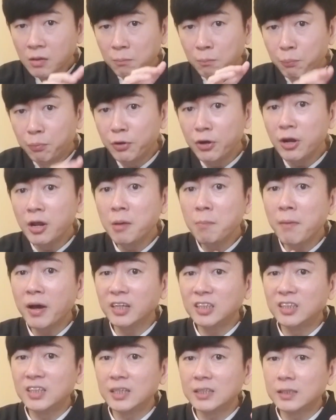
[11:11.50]
pretty
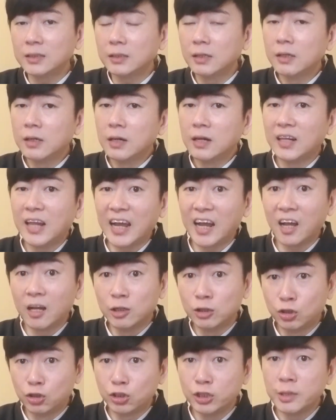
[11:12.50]
much just like a
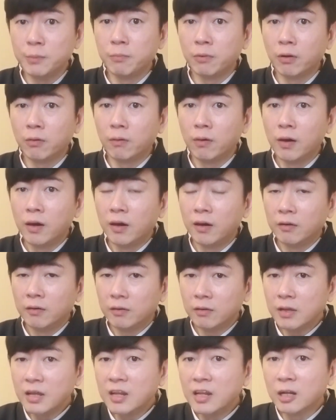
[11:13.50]
dream, you know.
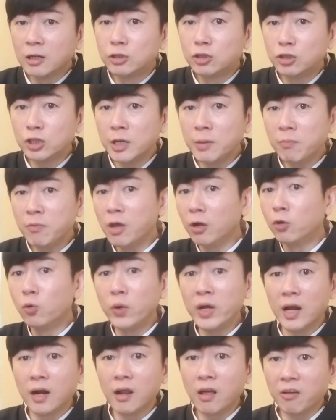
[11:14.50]
In a dream, you're
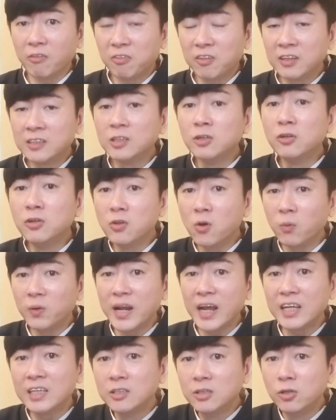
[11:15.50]
doing a lot of things. You know
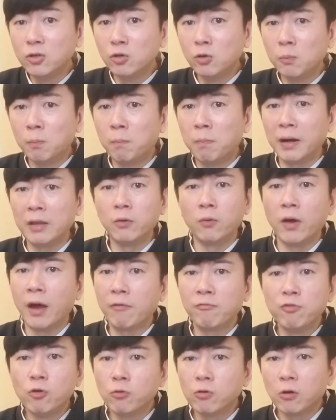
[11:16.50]
that it's you, but you
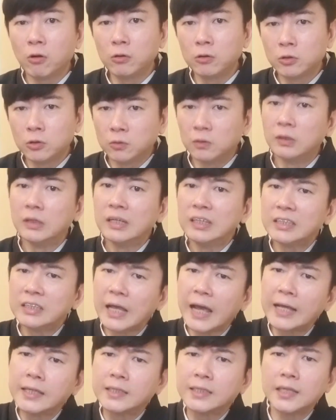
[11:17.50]
have no control. It's
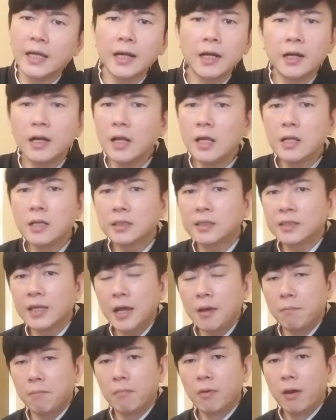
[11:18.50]
exactly the
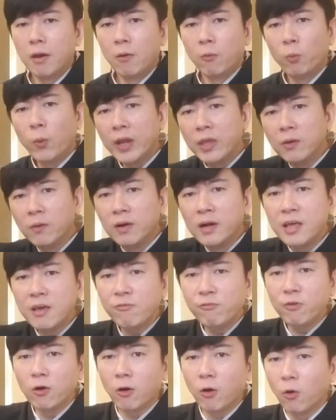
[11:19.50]
same when you
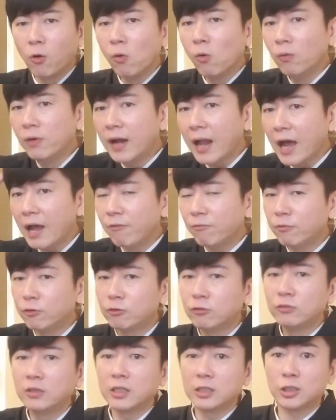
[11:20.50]
live your whole life
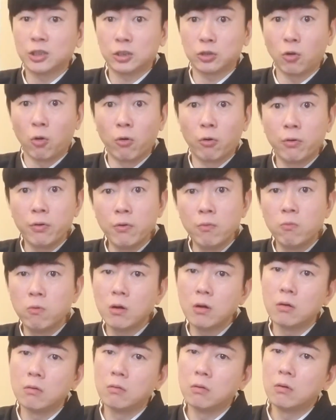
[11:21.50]
through the story
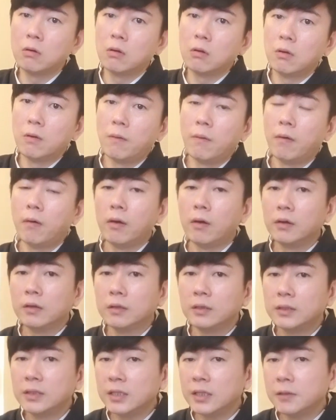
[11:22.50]
world.
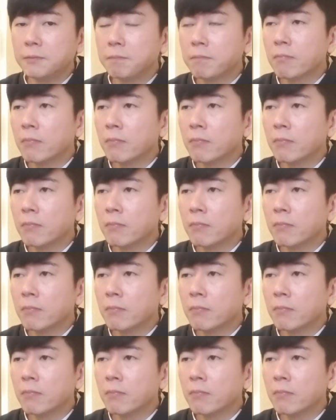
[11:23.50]
See?